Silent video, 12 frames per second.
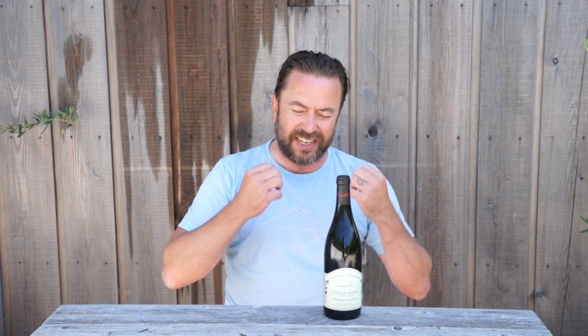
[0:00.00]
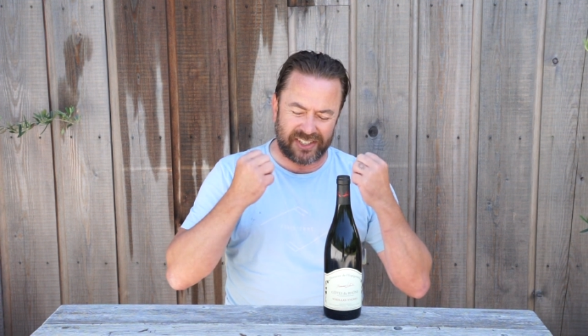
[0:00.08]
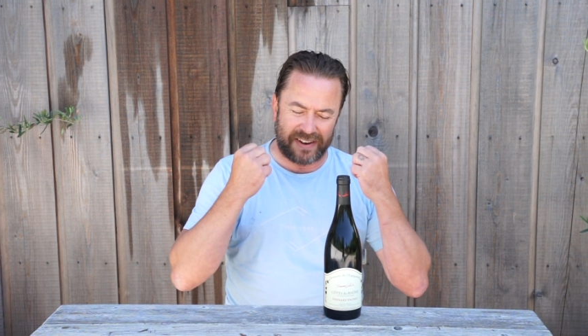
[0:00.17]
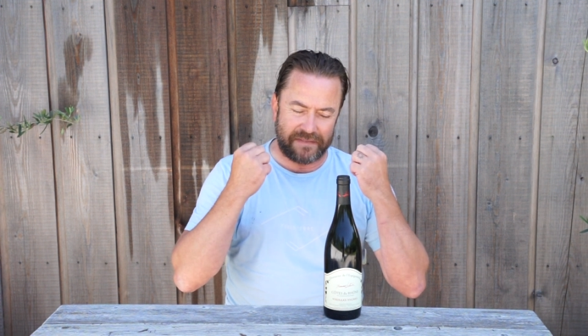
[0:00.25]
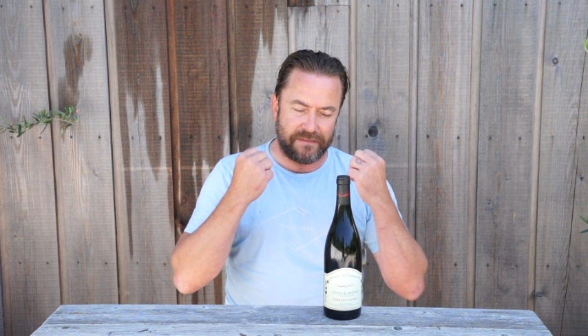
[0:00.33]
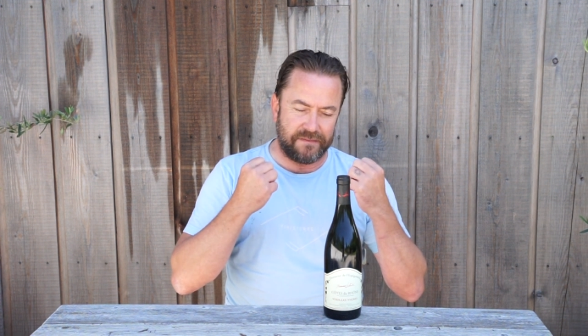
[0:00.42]
It's
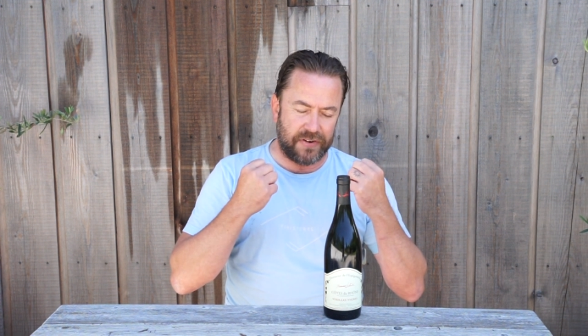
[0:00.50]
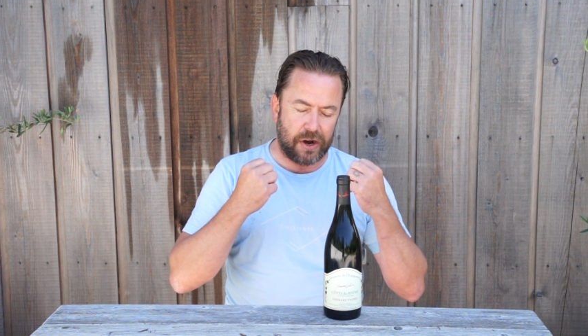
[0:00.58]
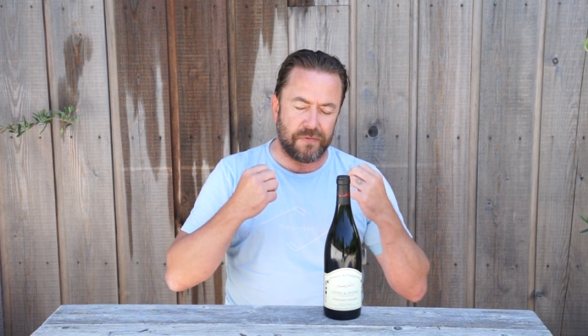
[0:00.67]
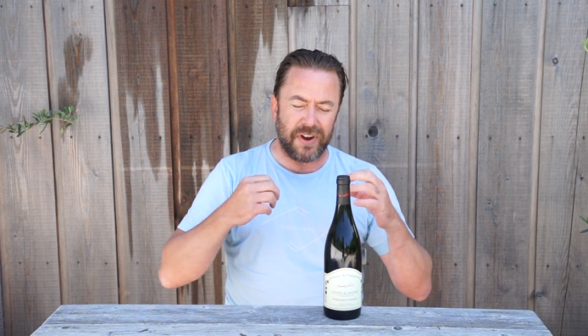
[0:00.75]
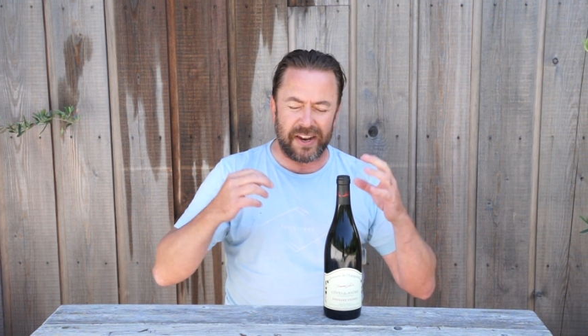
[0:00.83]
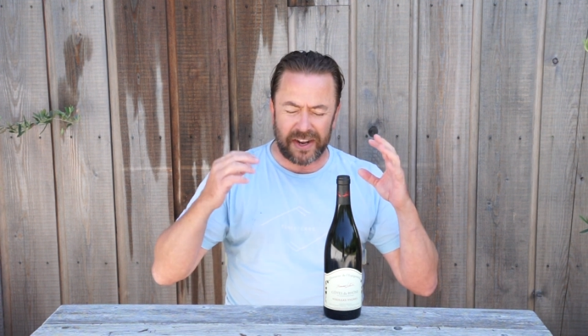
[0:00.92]
like
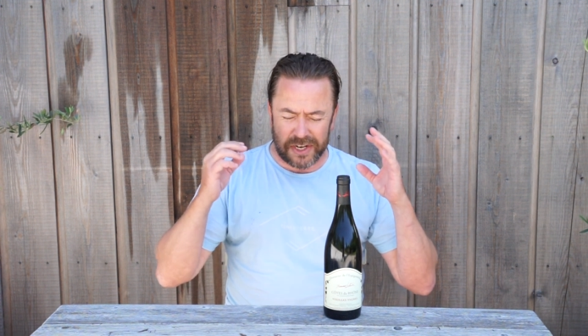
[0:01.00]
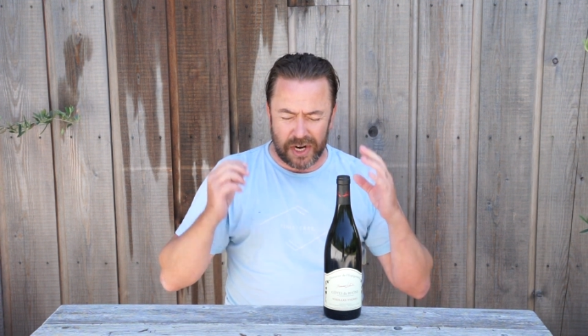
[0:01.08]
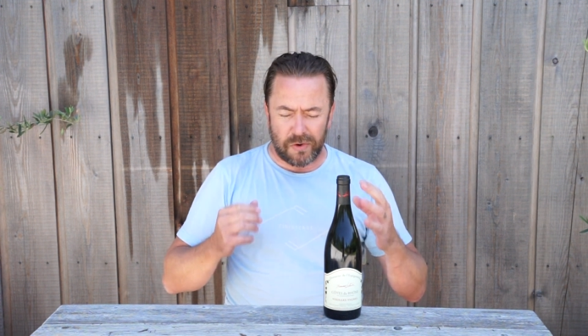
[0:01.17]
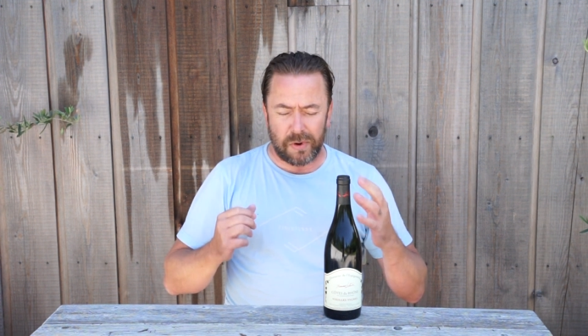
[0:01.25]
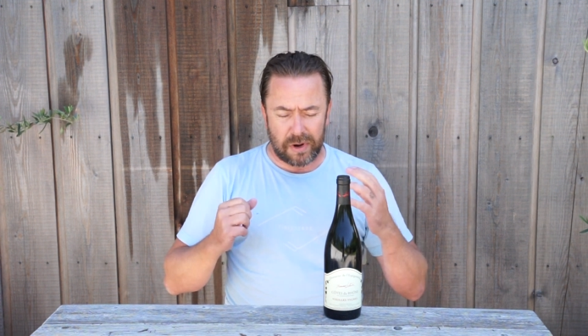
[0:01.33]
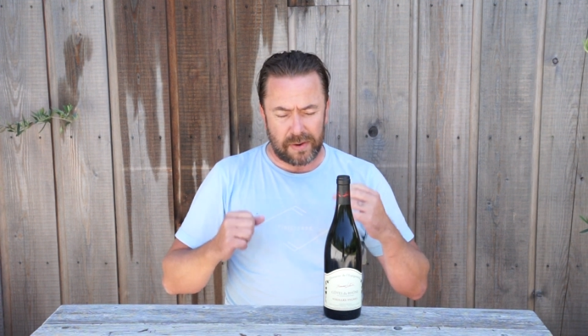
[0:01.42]
velvet, and I
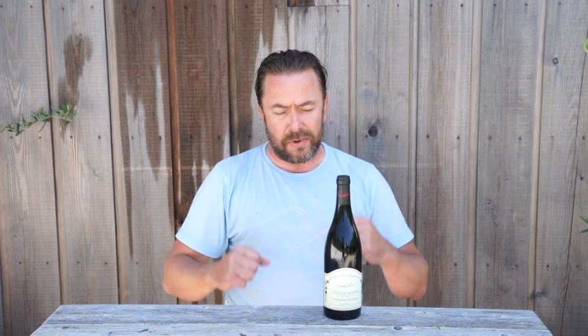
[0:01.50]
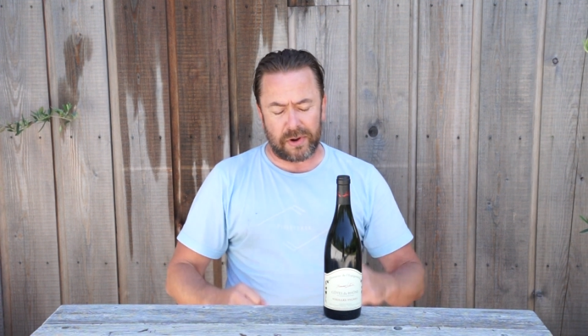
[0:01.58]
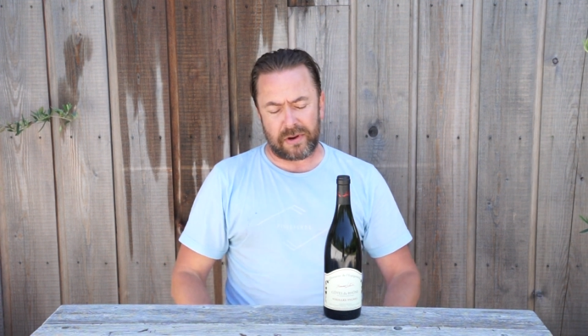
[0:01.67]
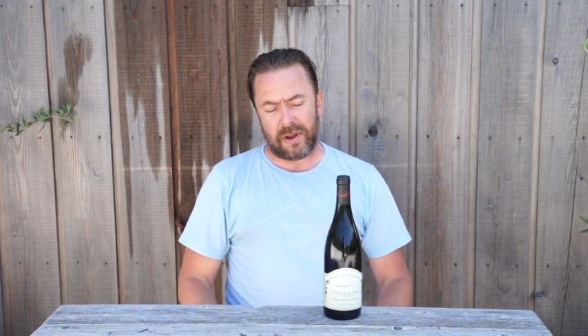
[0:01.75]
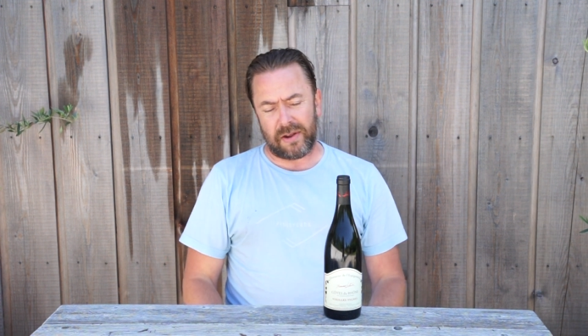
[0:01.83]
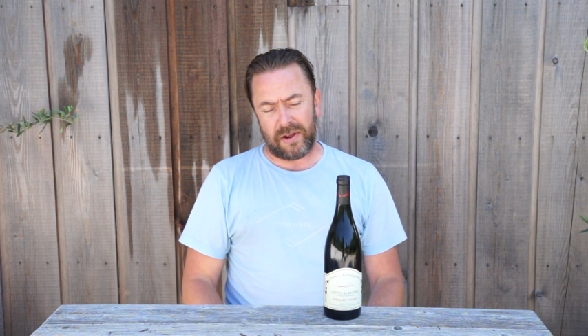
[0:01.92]
know I'm coming
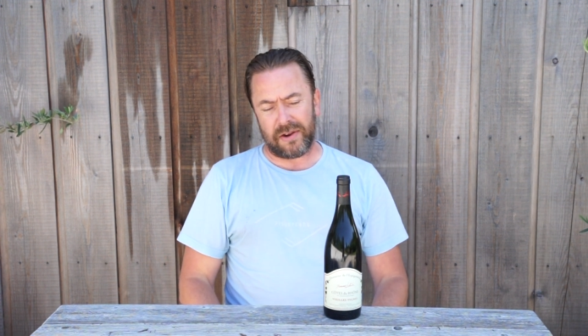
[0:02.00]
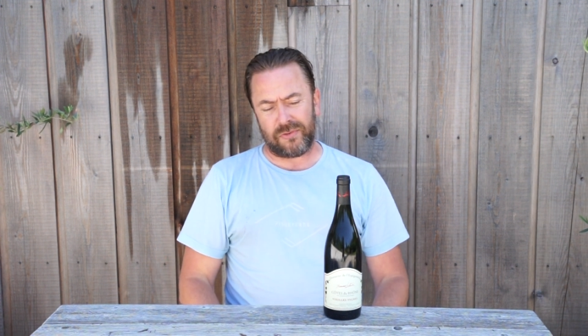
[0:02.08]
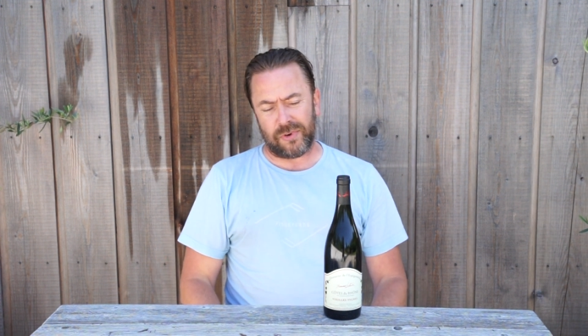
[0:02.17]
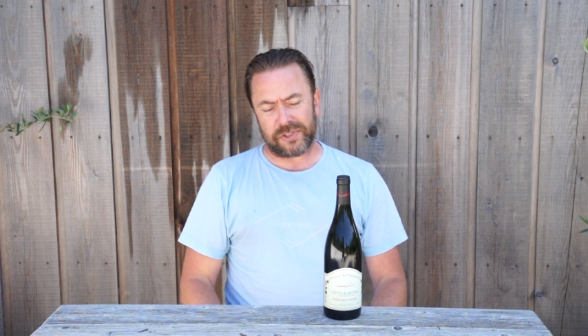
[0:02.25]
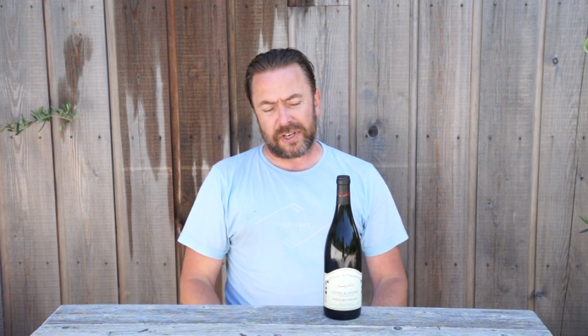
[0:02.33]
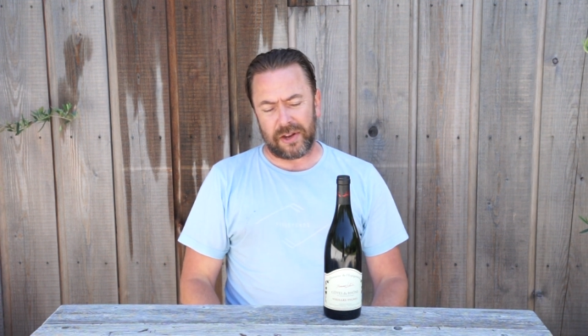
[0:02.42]

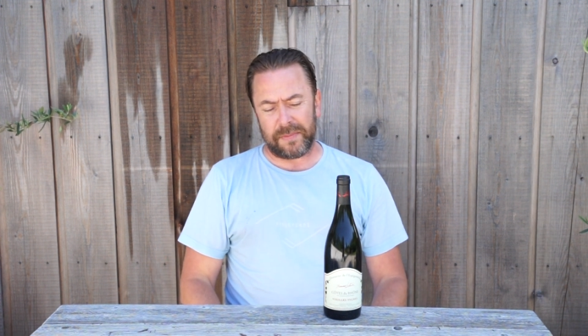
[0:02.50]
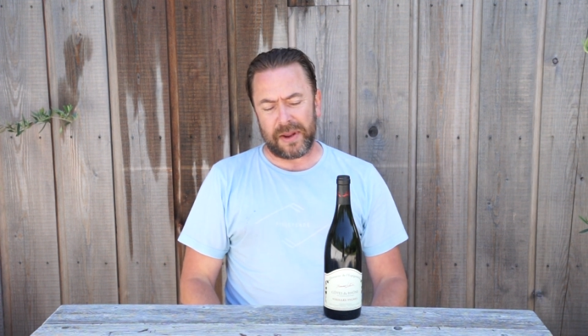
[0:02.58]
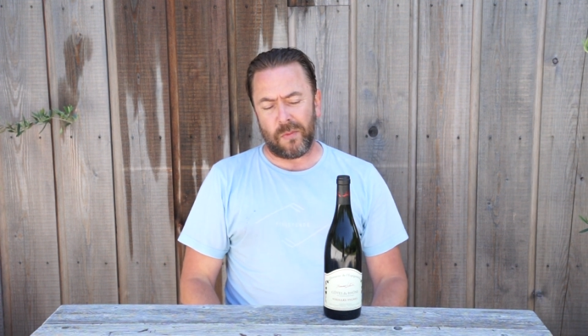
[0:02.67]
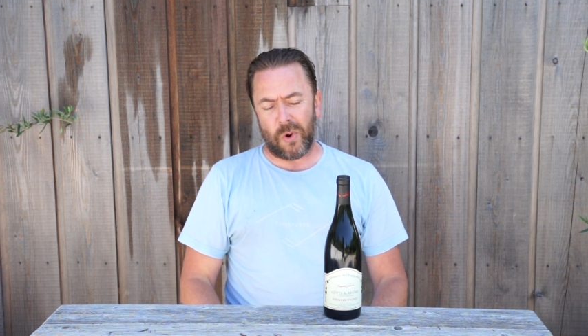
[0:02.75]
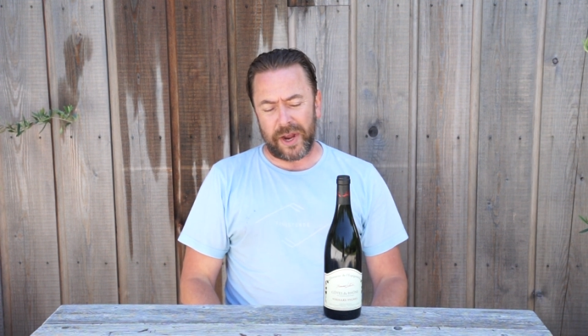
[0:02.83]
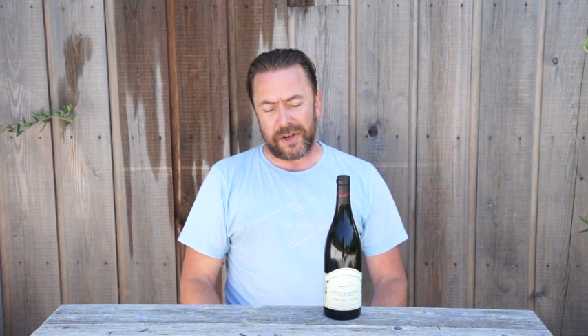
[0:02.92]
across a little
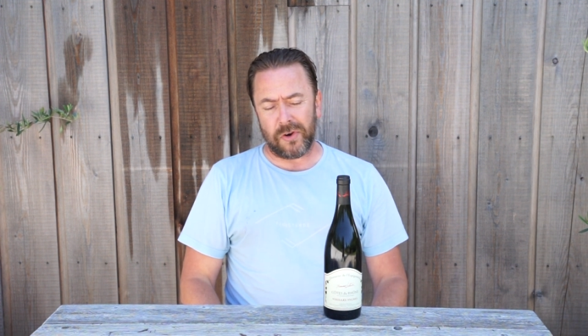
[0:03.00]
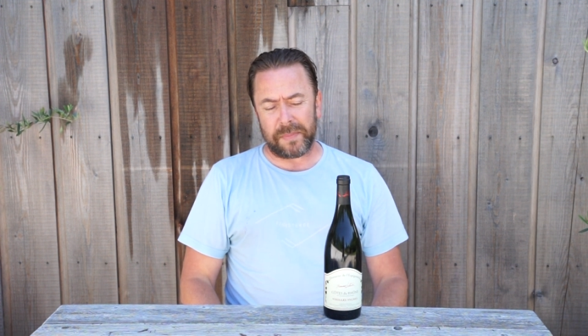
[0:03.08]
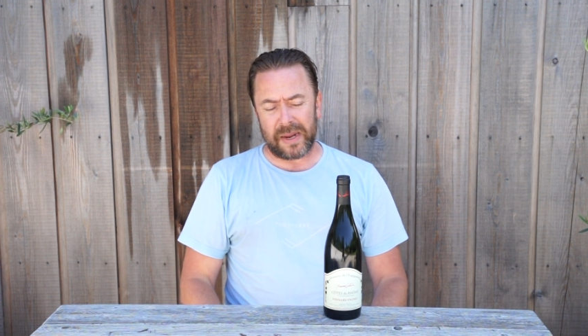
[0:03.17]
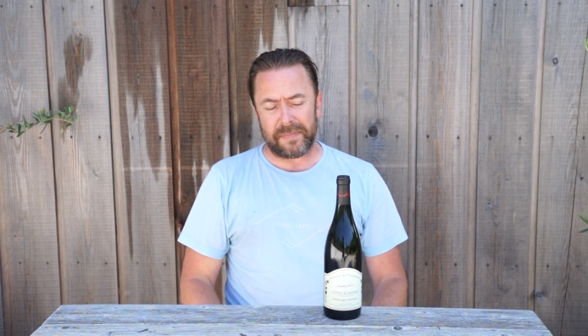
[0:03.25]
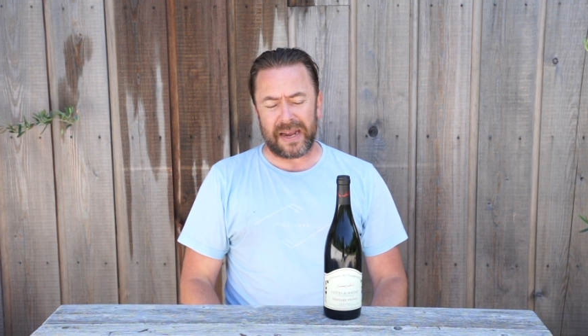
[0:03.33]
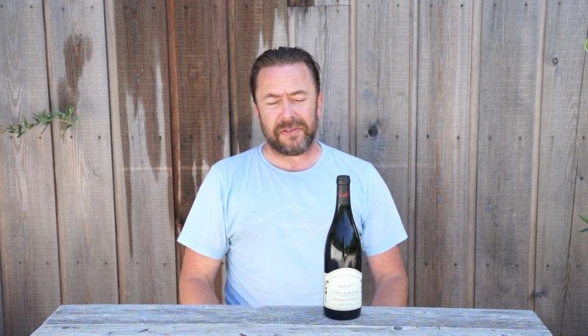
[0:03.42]
bit wine
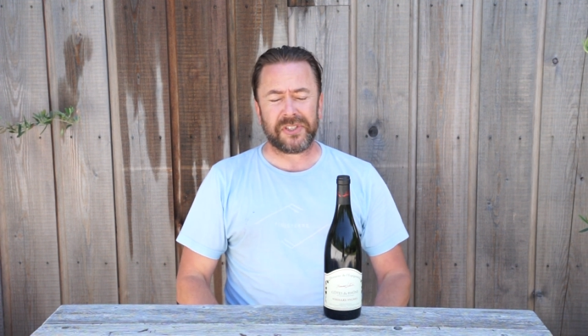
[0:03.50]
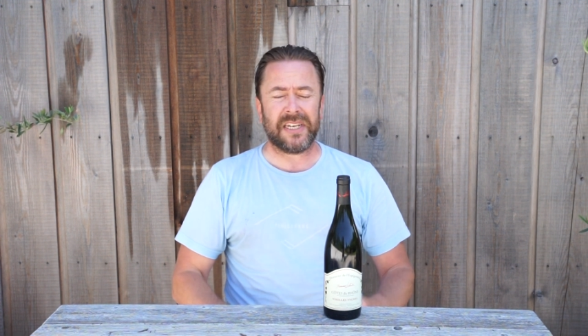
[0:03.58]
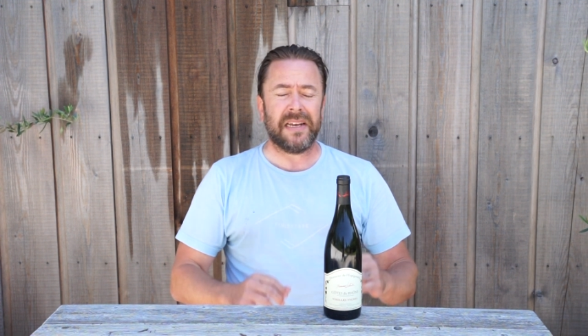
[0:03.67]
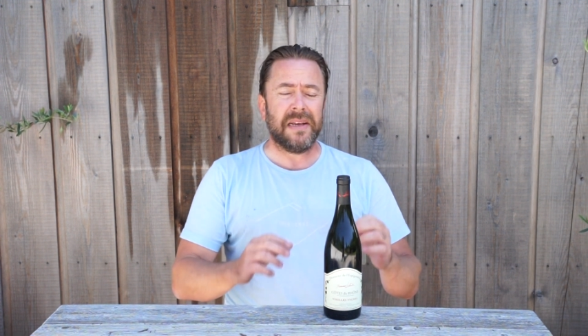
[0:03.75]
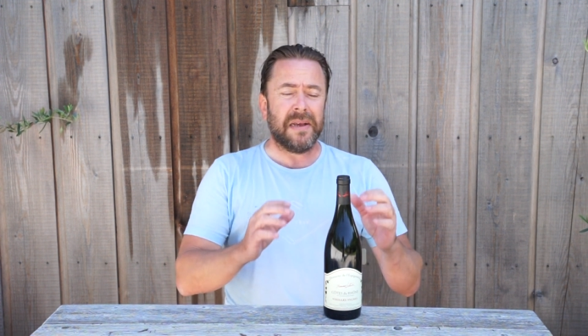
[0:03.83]
knobby about it,